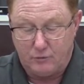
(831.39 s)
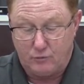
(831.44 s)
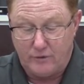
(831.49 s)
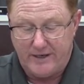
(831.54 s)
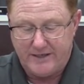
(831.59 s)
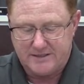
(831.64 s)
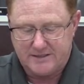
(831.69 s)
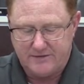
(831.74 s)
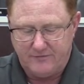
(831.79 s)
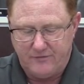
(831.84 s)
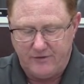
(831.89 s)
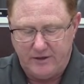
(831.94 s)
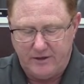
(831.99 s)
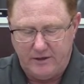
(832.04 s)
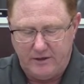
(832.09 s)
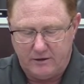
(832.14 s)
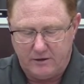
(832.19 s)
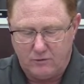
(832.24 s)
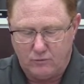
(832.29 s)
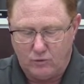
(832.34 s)
rest of the
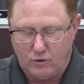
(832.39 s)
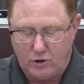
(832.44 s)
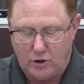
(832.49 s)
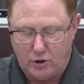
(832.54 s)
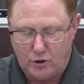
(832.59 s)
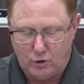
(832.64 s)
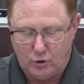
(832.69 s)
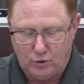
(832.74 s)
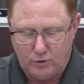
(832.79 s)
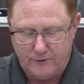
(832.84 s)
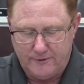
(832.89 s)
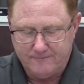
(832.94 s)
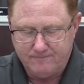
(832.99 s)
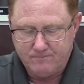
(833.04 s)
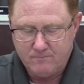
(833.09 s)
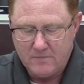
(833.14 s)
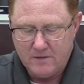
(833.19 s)
year will hold.